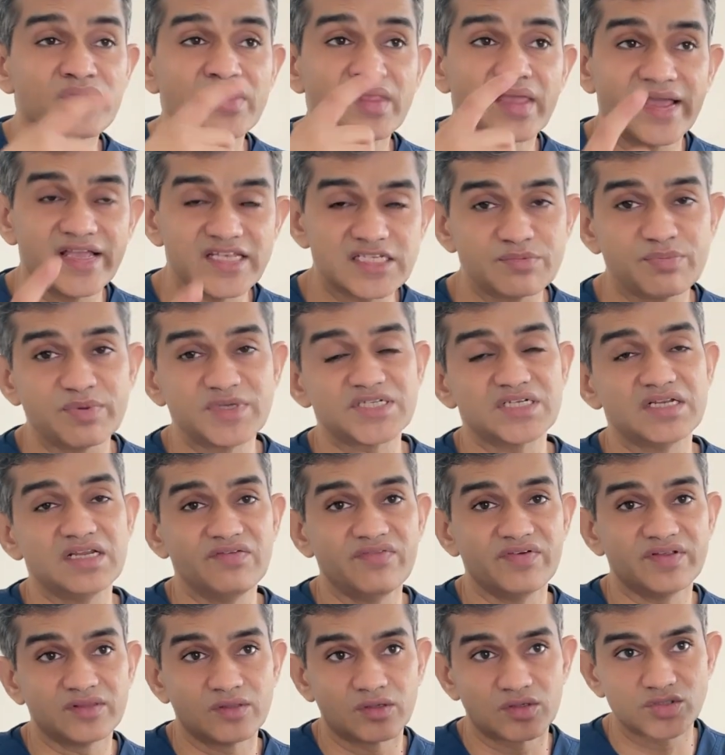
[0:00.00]
especially
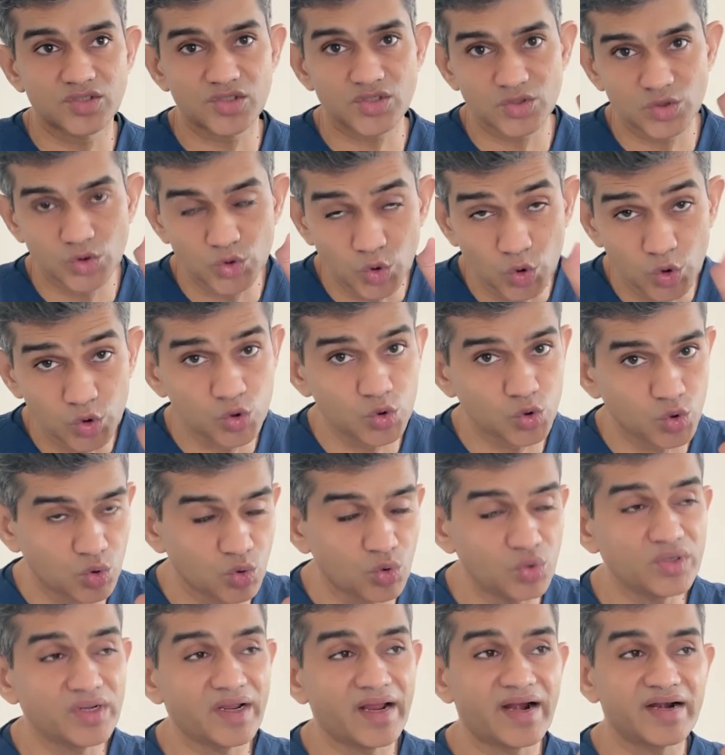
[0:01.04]
when the tooth
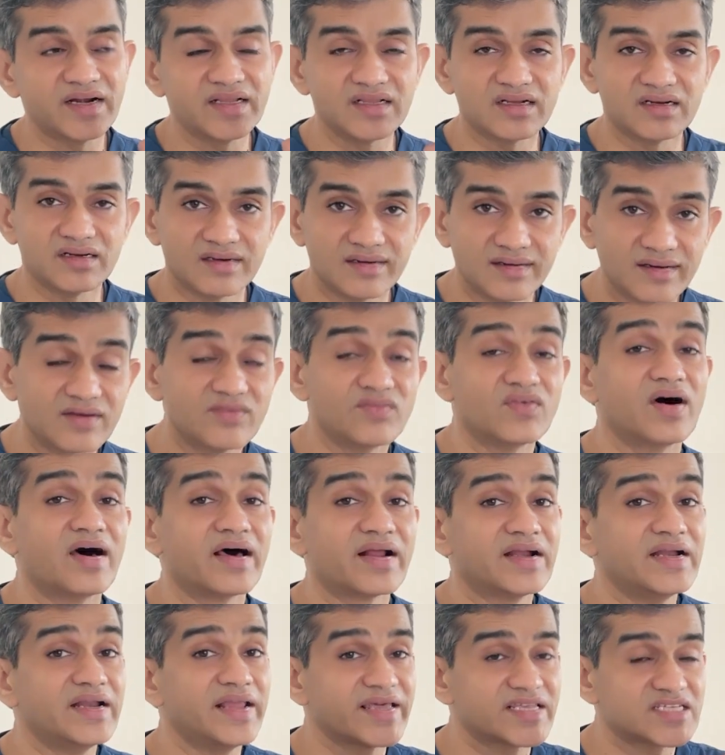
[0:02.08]
root and the nerve are
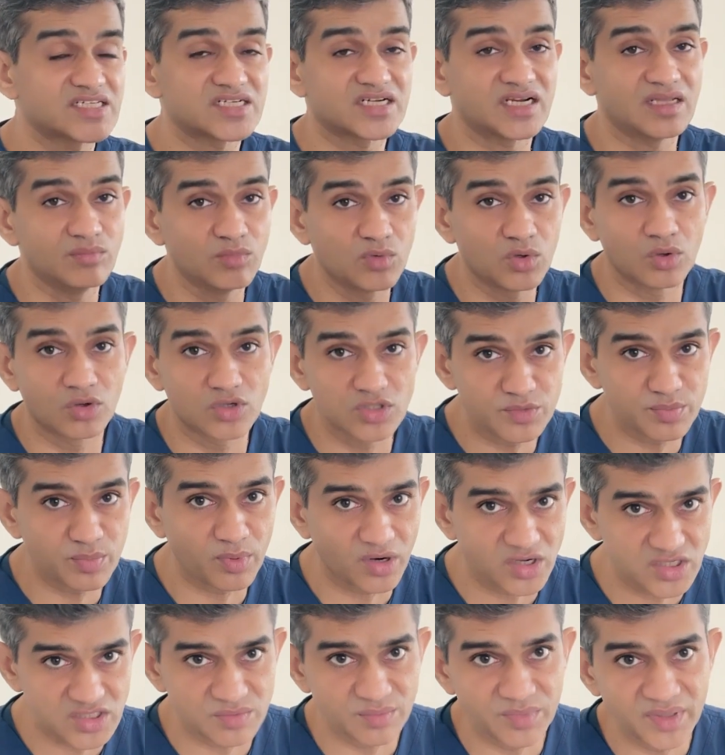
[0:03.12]
in extreme close
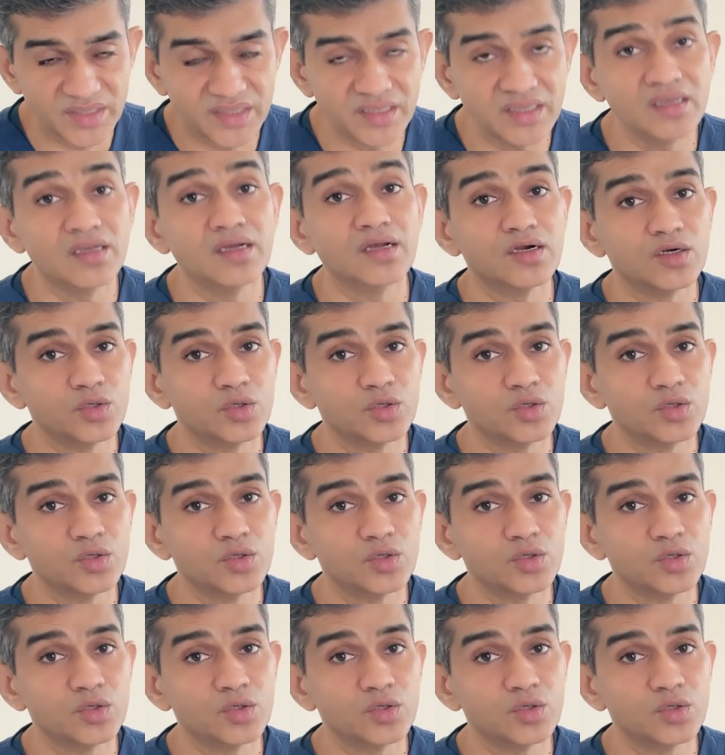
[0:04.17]
proximity